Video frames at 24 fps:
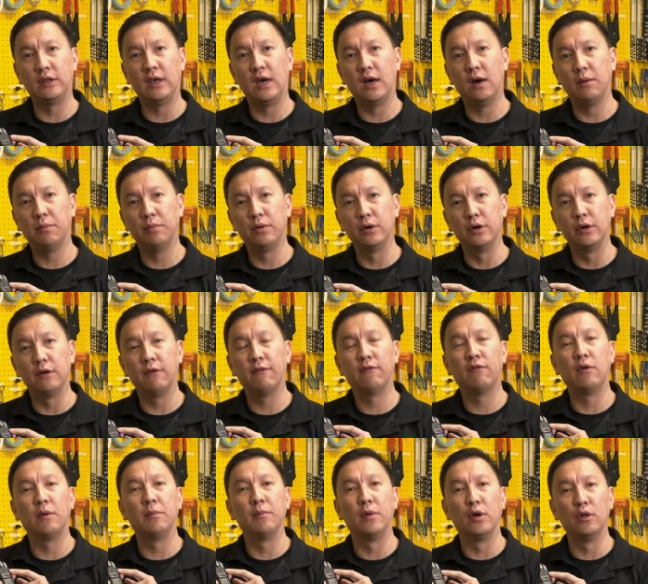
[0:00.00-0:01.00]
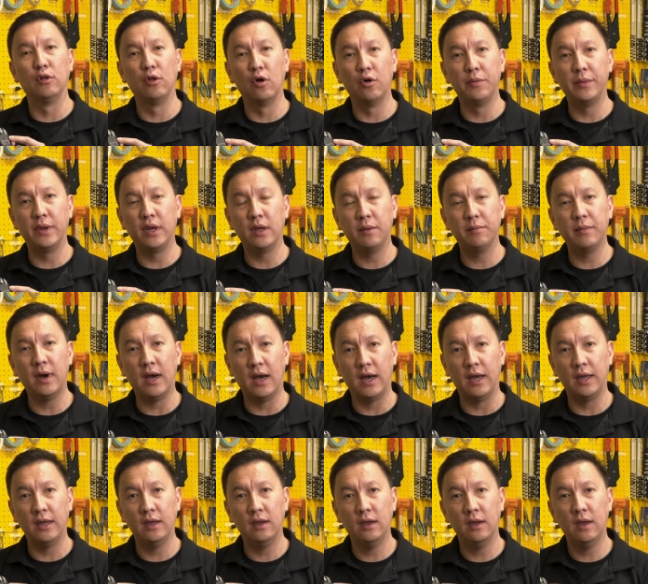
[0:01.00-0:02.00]
the output from low, medium,
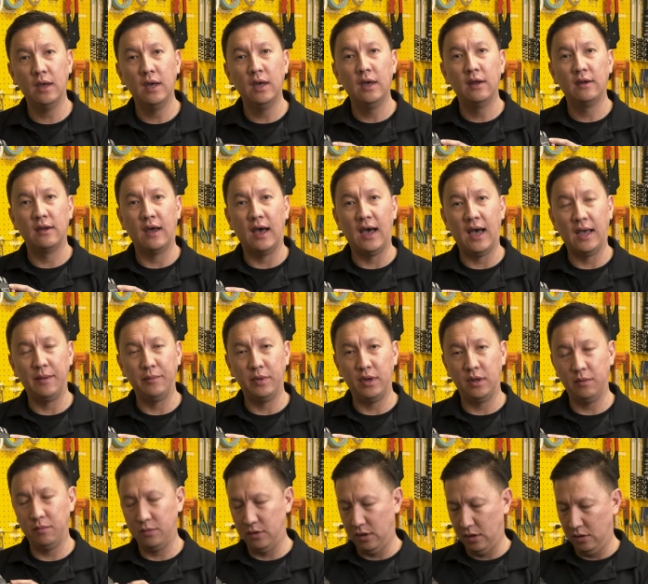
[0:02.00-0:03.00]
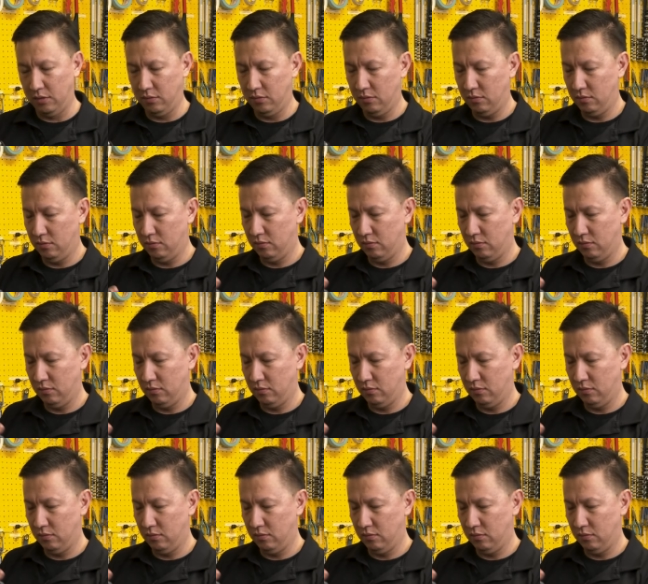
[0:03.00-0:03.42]
high to high, medium, low,